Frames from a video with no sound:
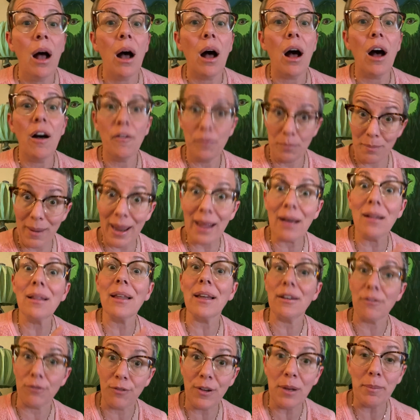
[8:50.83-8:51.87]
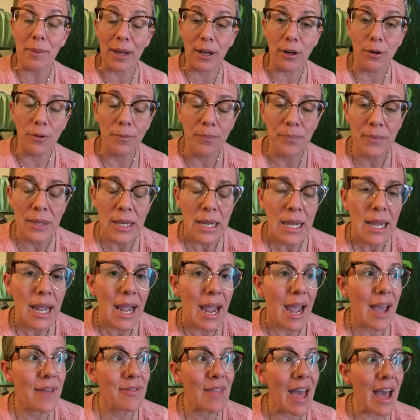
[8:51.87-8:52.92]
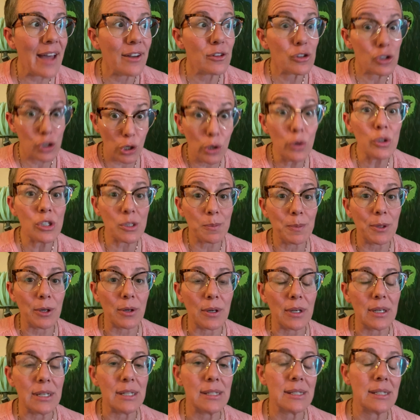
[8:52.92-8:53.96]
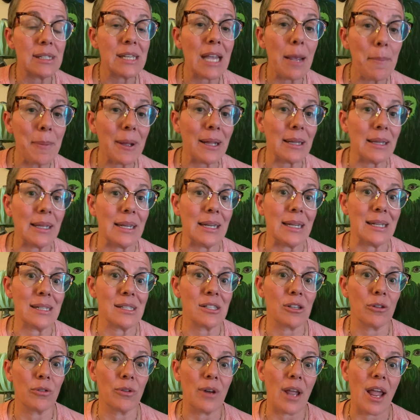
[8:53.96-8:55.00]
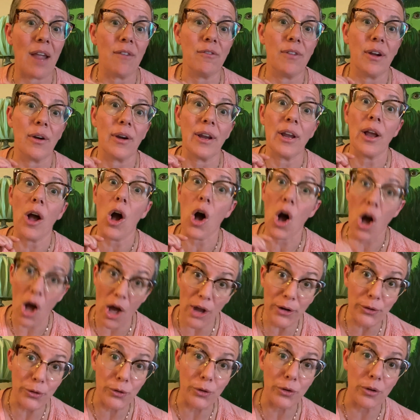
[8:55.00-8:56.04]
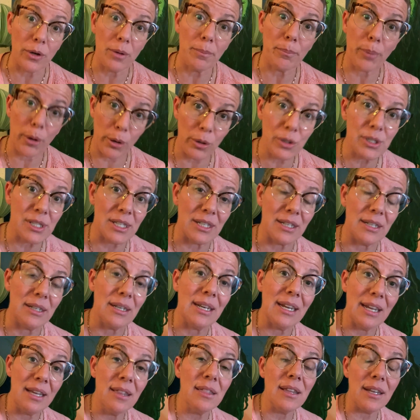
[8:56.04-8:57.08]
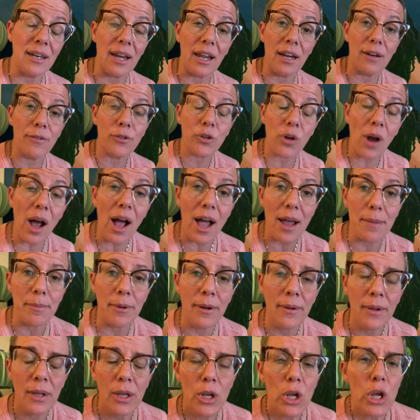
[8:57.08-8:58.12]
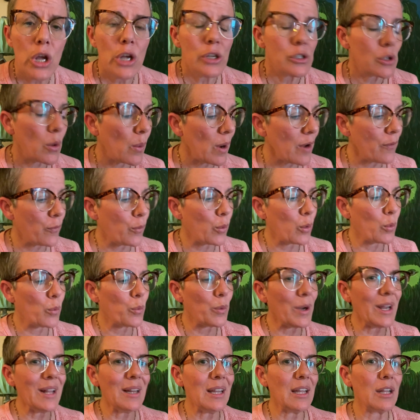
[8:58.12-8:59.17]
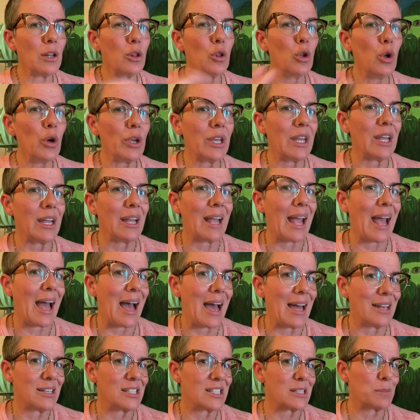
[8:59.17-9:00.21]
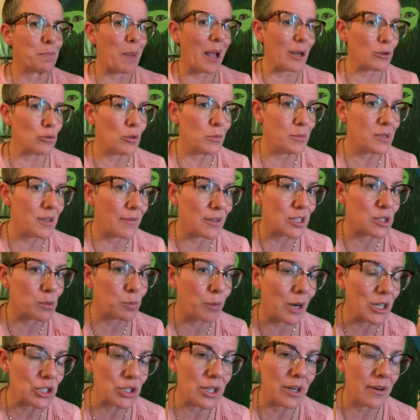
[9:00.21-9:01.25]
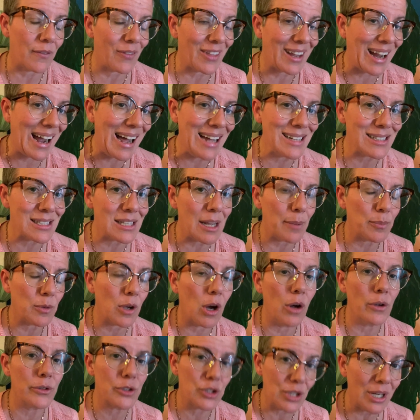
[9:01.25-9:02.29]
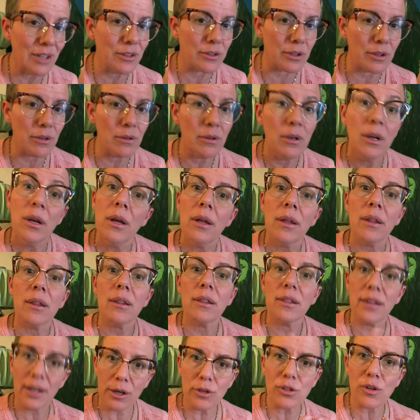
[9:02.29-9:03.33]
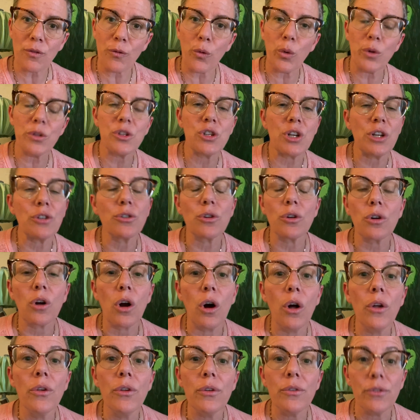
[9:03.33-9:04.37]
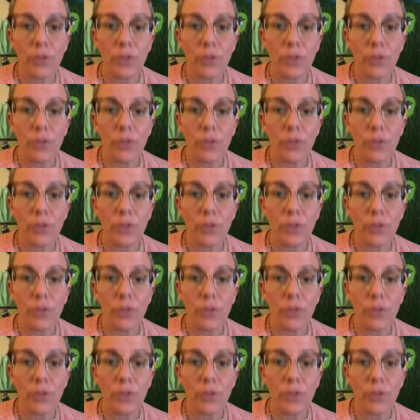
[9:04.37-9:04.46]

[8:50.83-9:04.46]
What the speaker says: of male and female. And that two-spirit is typically considered a very honored person in the Native tribe. So if we're really looking at spectrums of expression of the concept called gender, there's a fourth gender called